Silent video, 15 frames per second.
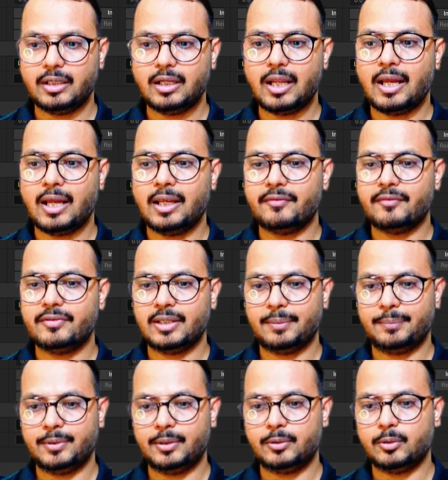I have
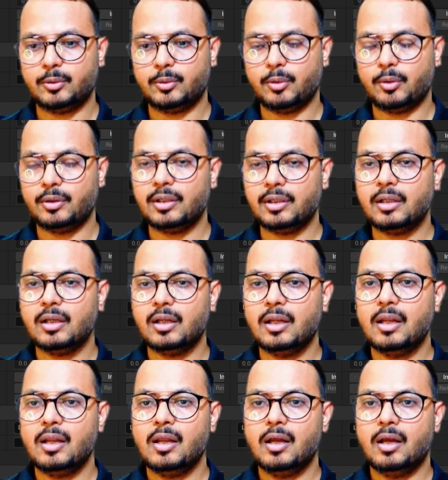separate tutorial.
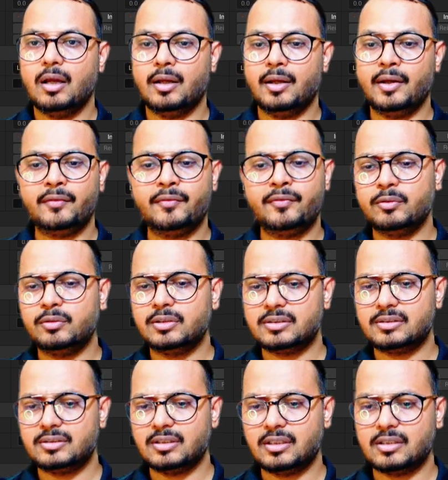If you
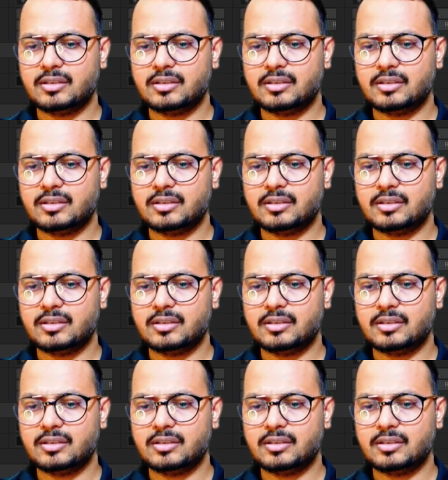just search